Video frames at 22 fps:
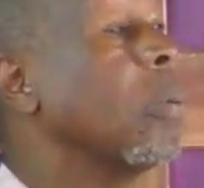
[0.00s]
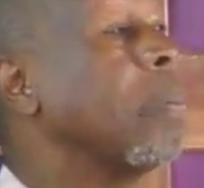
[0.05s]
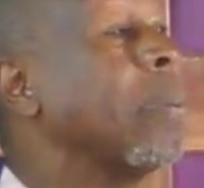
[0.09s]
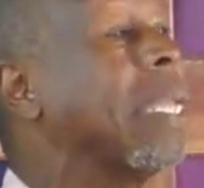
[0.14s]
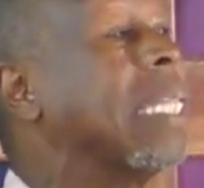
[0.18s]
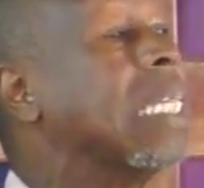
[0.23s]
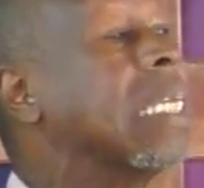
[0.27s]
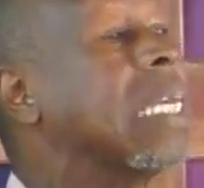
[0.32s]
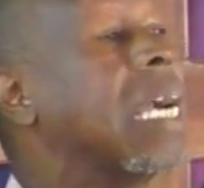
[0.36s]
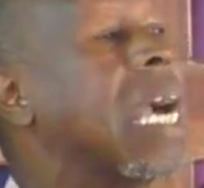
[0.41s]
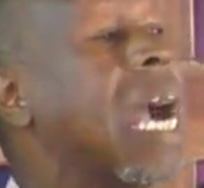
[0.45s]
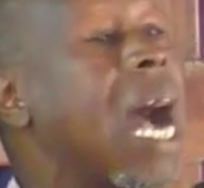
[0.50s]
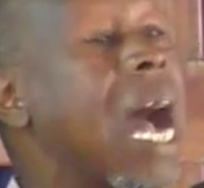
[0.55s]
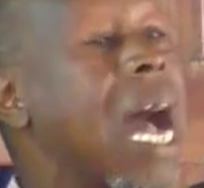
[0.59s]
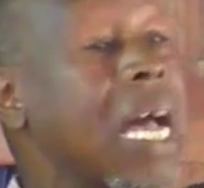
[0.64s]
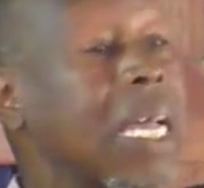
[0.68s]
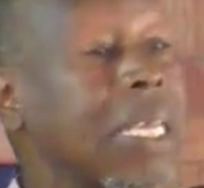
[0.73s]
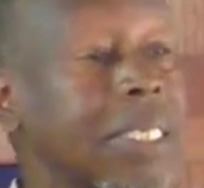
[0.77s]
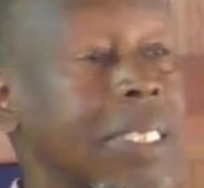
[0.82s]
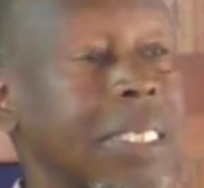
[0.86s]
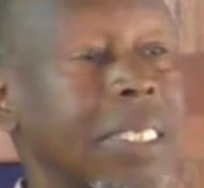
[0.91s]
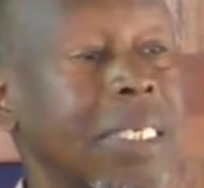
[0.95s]
you've been
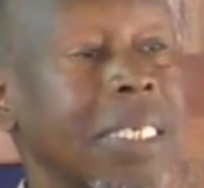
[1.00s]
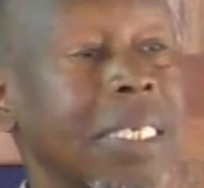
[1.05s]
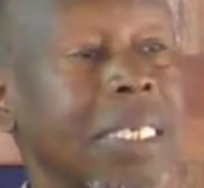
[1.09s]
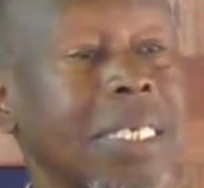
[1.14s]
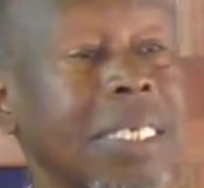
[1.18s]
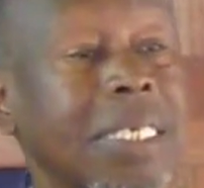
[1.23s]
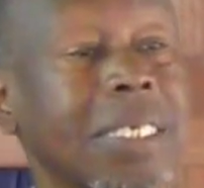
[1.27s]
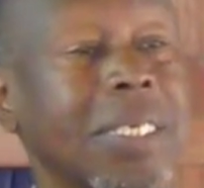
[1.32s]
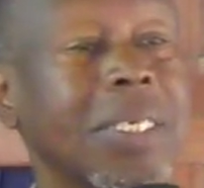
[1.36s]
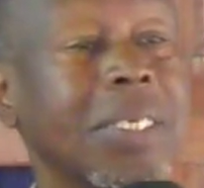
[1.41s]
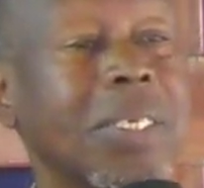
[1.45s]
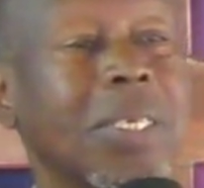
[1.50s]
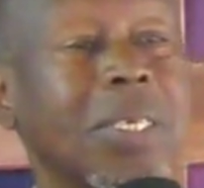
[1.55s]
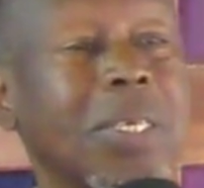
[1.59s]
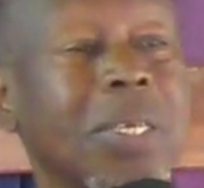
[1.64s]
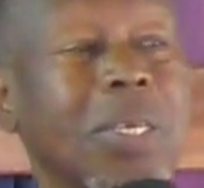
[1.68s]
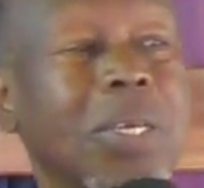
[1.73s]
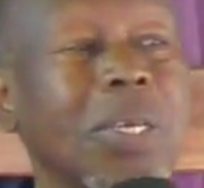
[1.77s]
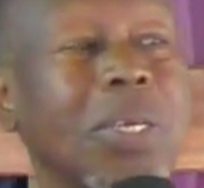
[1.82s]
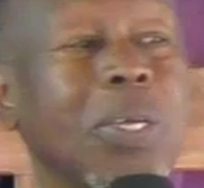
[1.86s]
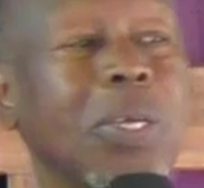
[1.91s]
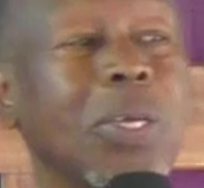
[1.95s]
cursed.
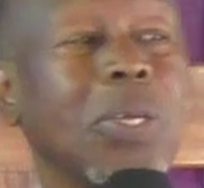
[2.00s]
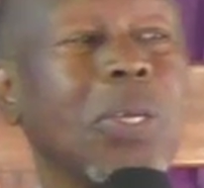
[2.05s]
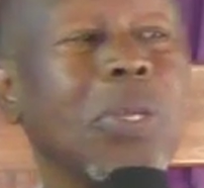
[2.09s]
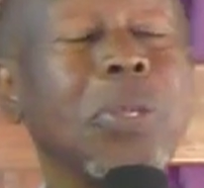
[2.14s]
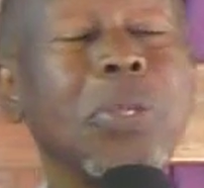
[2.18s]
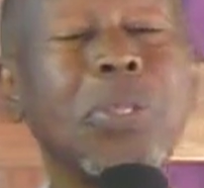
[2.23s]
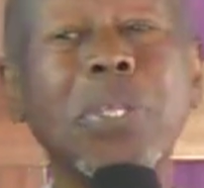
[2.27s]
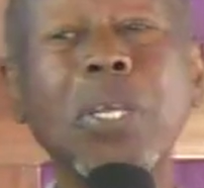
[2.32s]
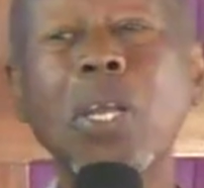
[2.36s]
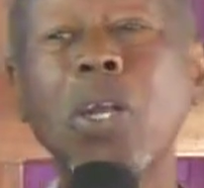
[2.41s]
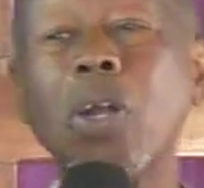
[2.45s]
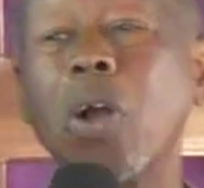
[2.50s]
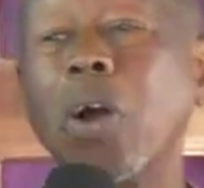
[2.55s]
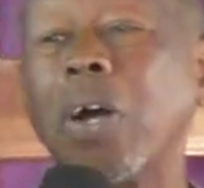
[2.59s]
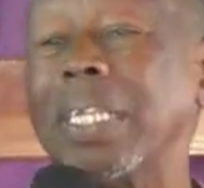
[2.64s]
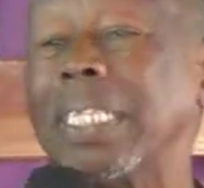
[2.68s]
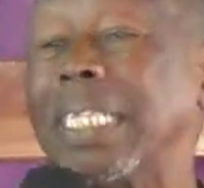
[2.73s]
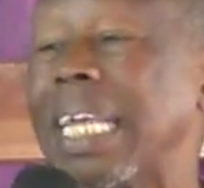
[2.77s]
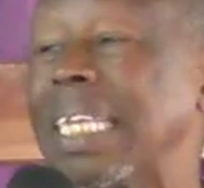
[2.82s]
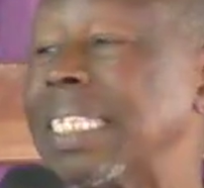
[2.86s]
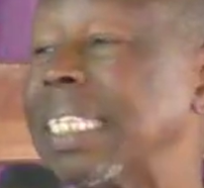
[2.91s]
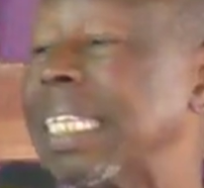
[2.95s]
You think
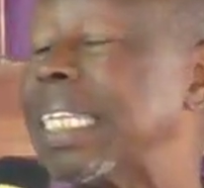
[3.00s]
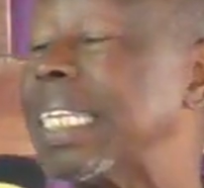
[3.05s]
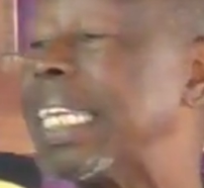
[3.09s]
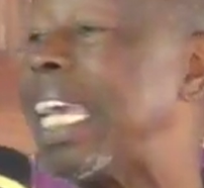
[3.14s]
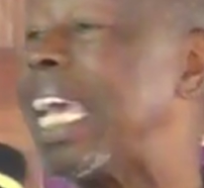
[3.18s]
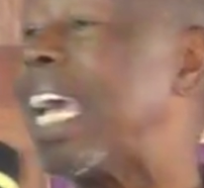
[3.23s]
God doesn't